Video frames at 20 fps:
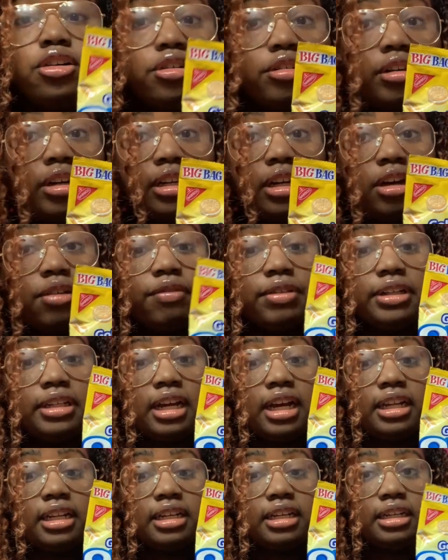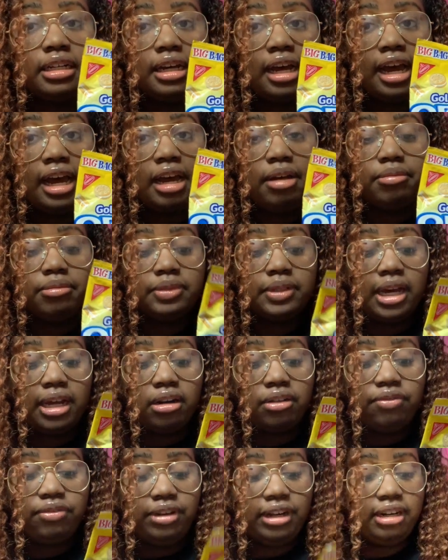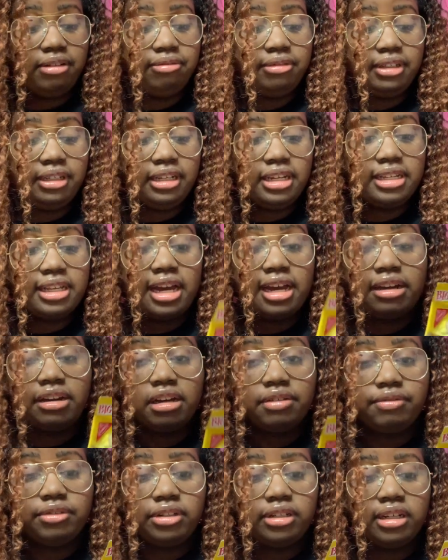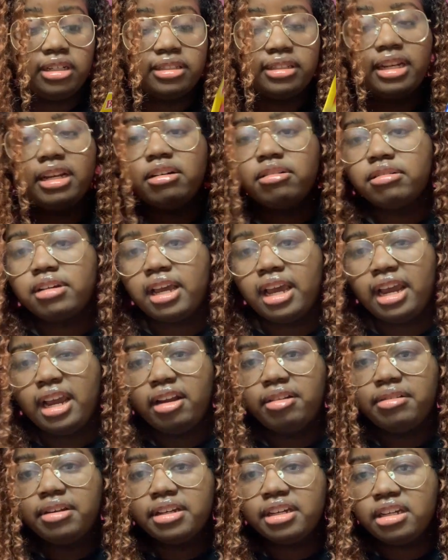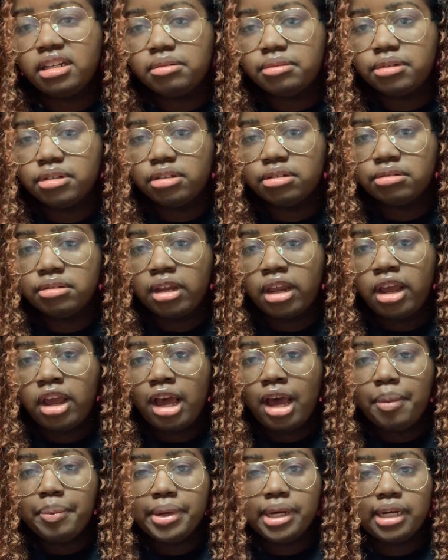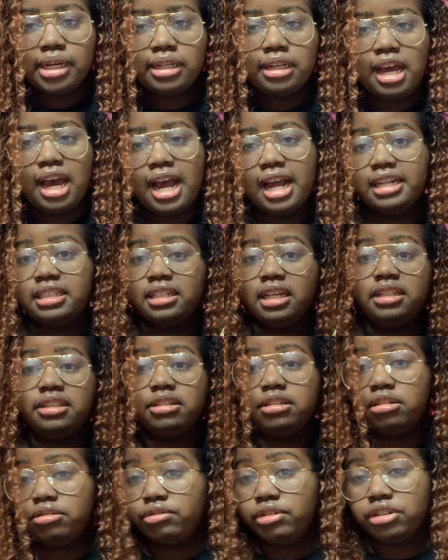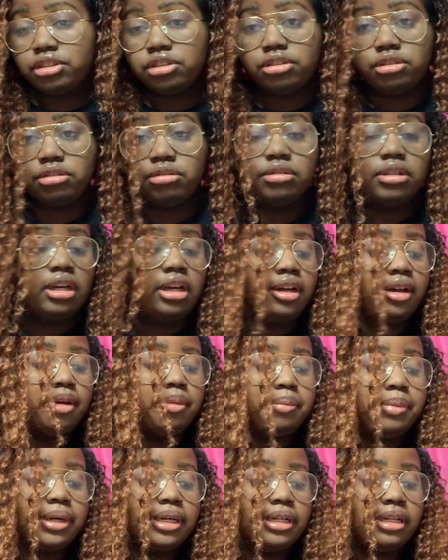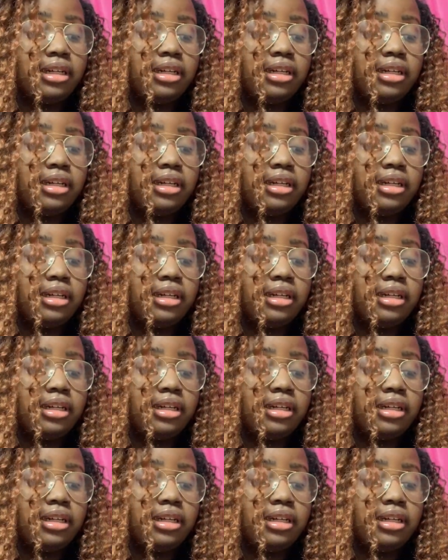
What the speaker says: Aria Vanilla. I'm not a fan of these. However, they're okay. They're eatable, but I just like the original. But